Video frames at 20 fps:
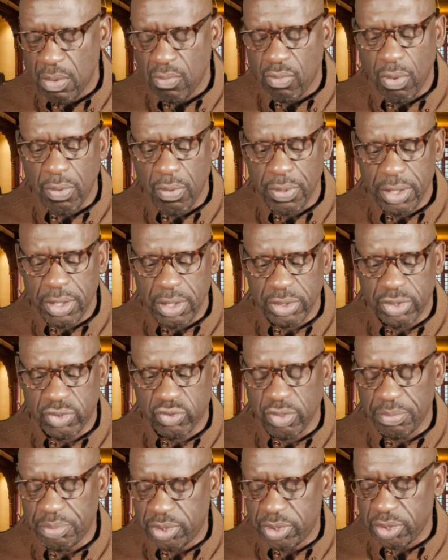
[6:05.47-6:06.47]
What were your
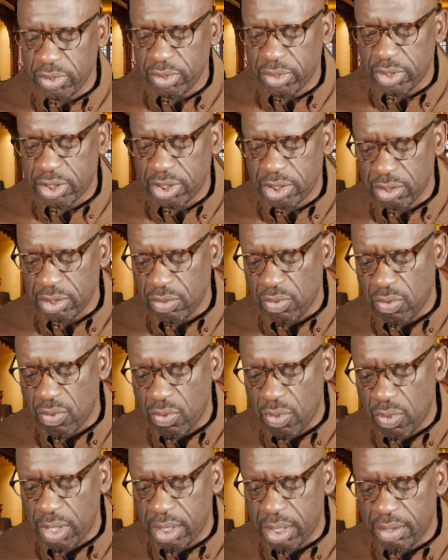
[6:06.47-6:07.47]
scriptures
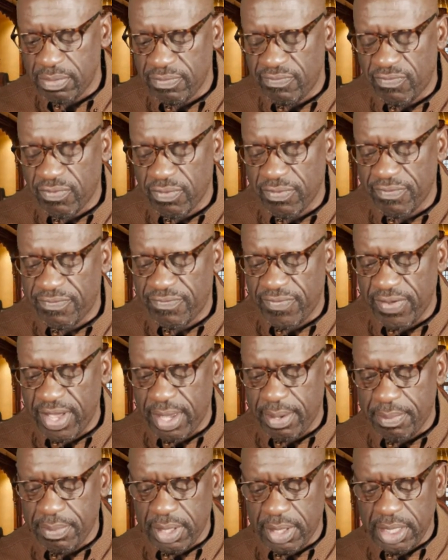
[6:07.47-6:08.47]
on for
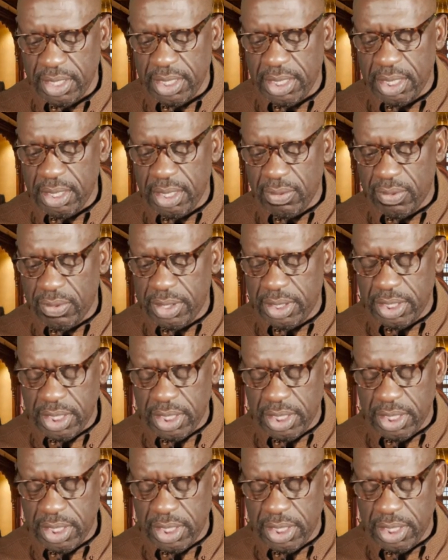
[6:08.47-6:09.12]
family on